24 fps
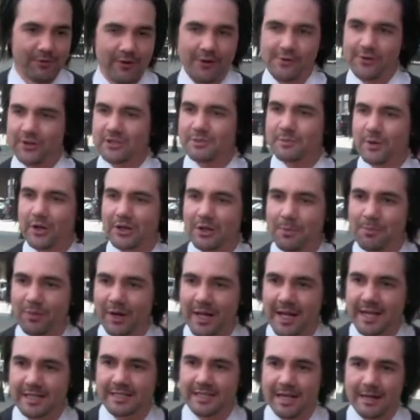If I were to smoke a
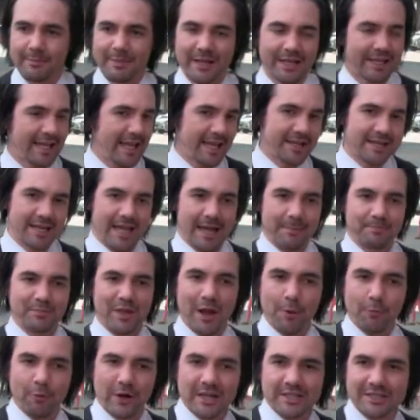plant, I'd be kidnapped,
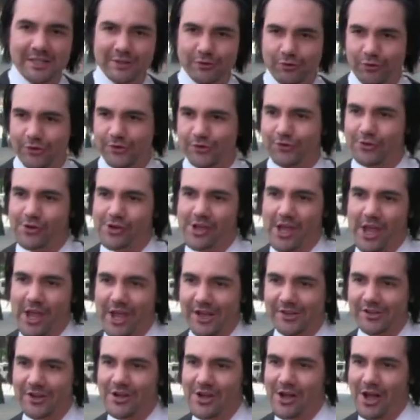arrested, thrown into a
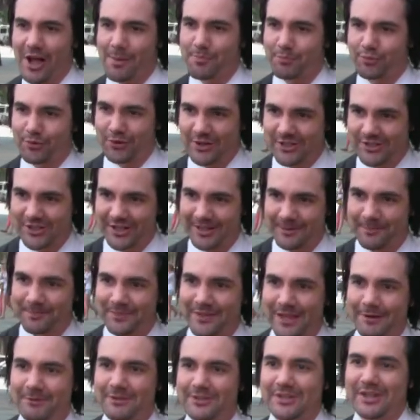cage, a prison,
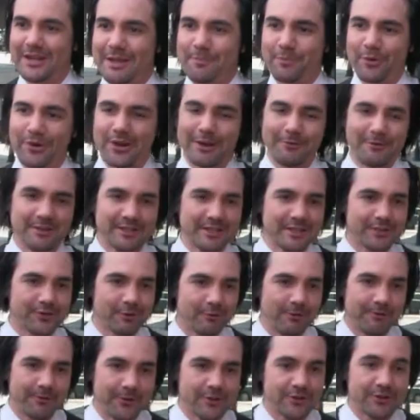in which any point I resist
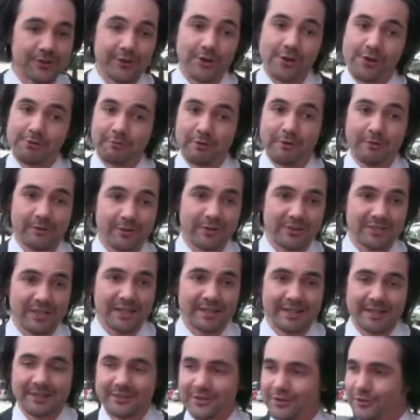or refuse or don't agree with those
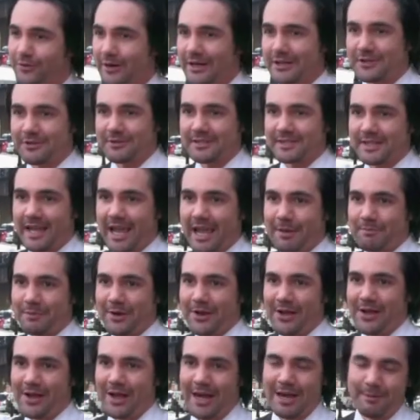ideas or try to escape,
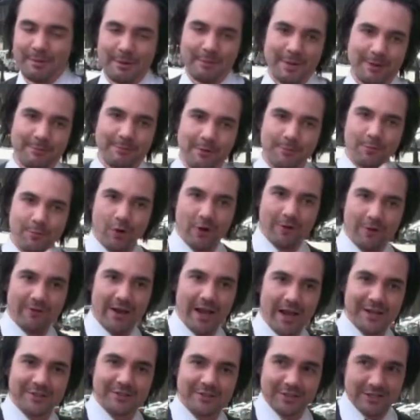I'd be met with more
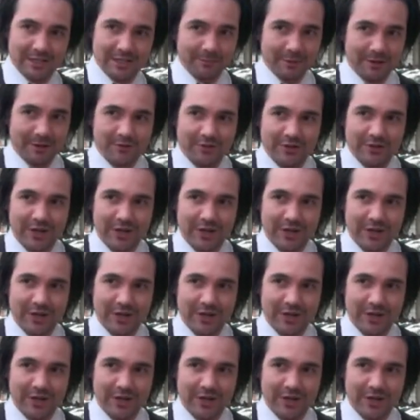violence and sometimes